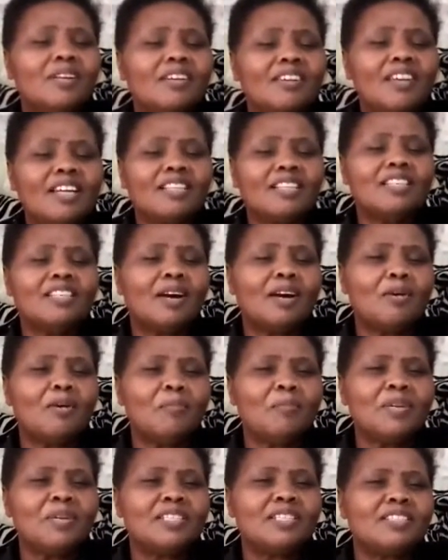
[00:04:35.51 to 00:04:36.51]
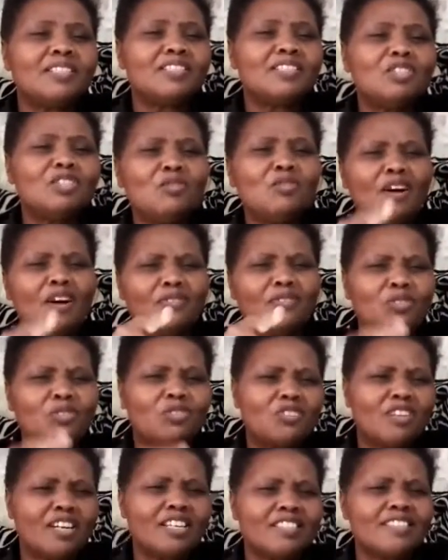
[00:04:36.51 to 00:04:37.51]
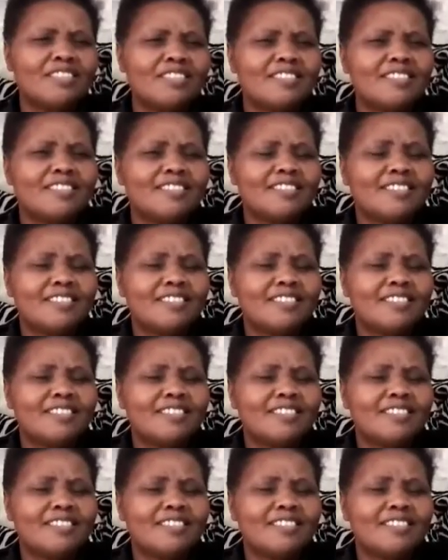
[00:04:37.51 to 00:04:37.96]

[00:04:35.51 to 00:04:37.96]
Write a comment. Did you have stress?